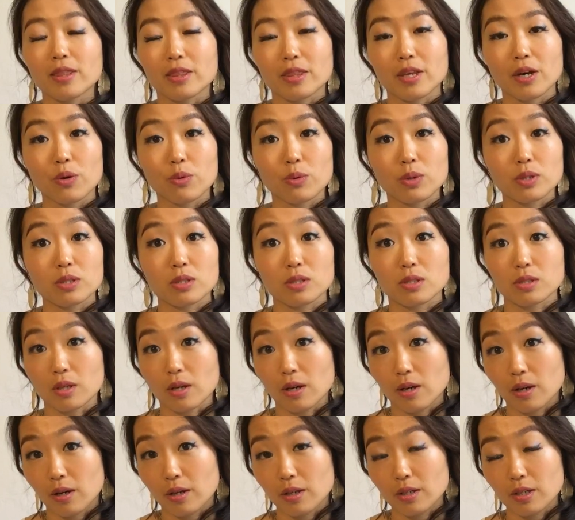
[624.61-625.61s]
that was
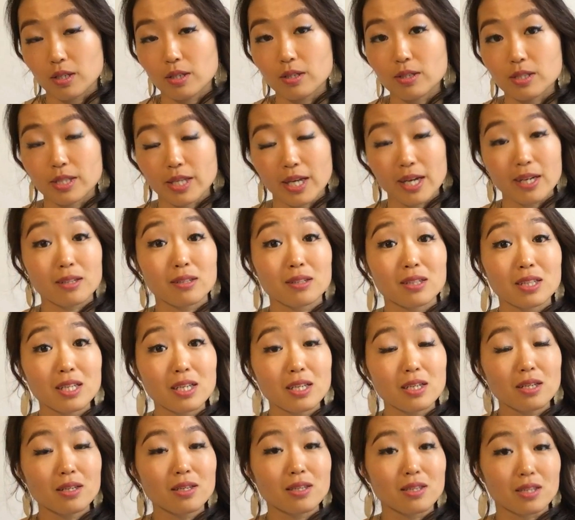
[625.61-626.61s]

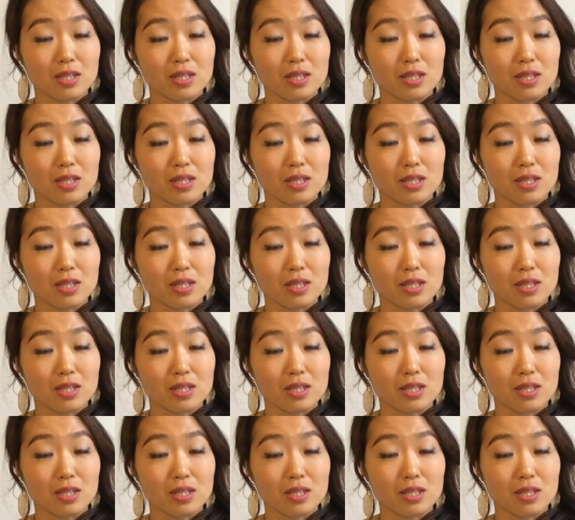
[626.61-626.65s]
exactly